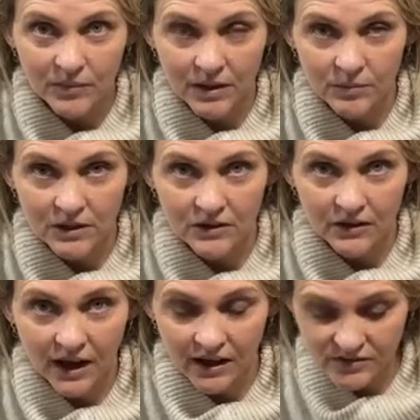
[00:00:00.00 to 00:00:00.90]
maybe you don't
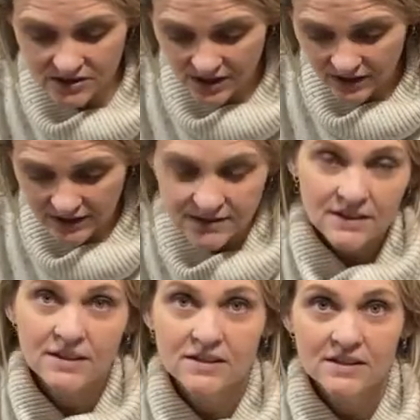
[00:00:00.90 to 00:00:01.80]
have stockings
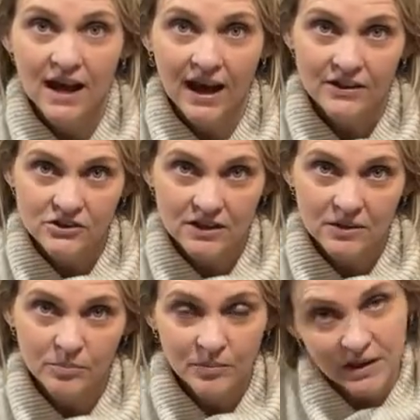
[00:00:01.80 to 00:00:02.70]
and this actually
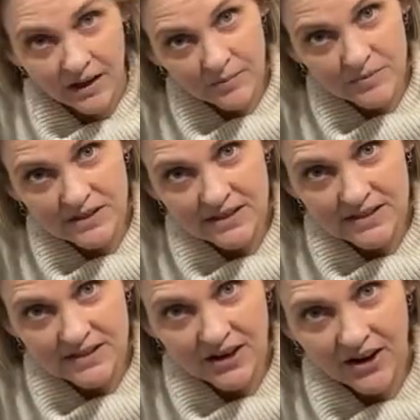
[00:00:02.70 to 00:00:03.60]
becomes the
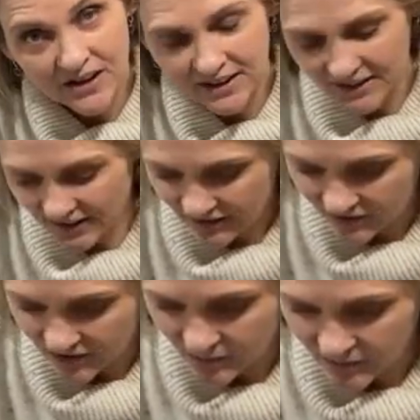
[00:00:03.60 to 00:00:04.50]
stocking,
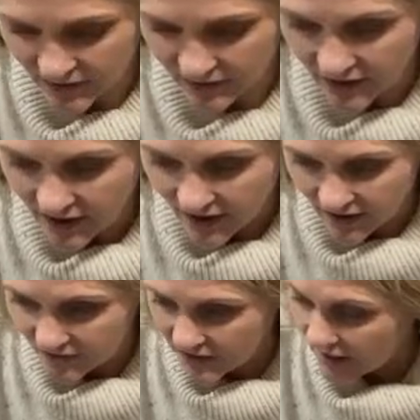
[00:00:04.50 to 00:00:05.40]
if you will.
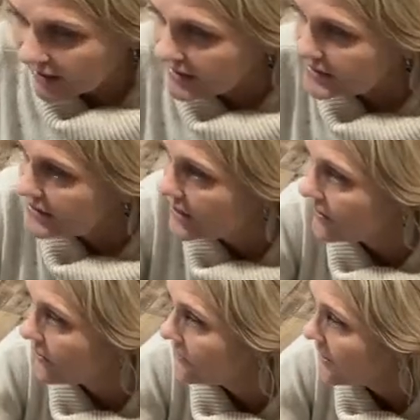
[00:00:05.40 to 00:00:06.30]
Okay,
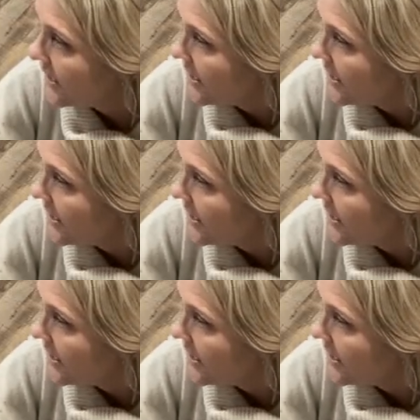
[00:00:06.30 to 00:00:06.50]
so